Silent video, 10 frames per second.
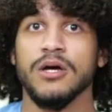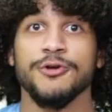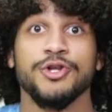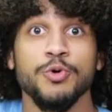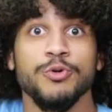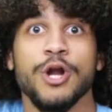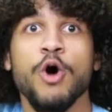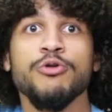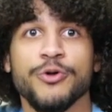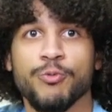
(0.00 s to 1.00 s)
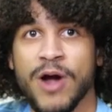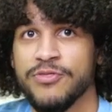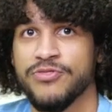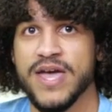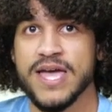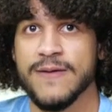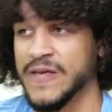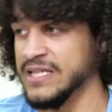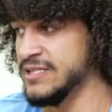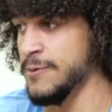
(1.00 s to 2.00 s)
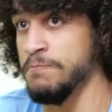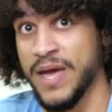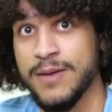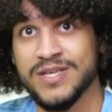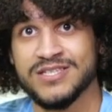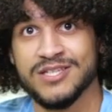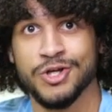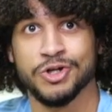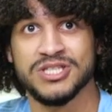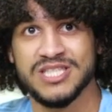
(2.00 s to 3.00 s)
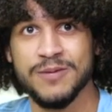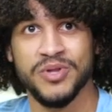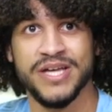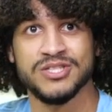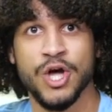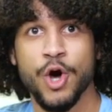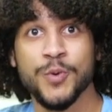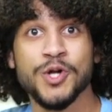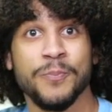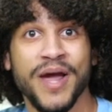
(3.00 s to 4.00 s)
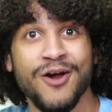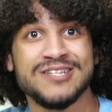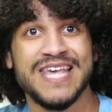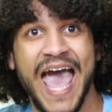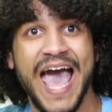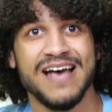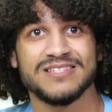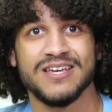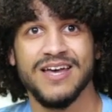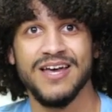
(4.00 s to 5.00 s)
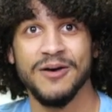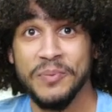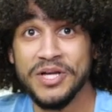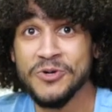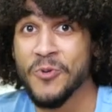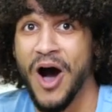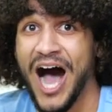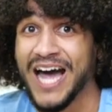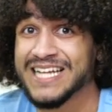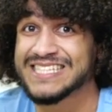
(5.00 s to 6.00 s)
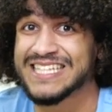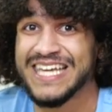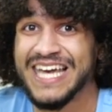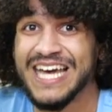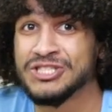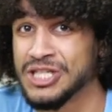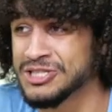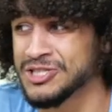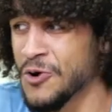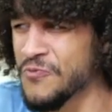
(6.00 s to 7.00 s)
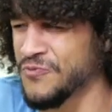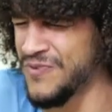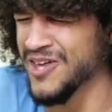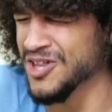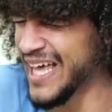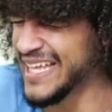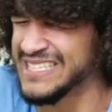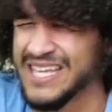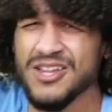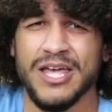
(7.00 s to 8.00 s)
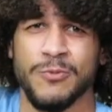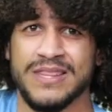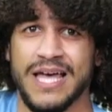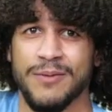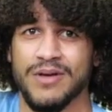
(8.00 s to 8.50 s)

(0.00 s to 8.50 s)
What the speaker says: you know the right thing is to babysit your siblings when your parents ask, but you honestly just don't feel like dealing with them.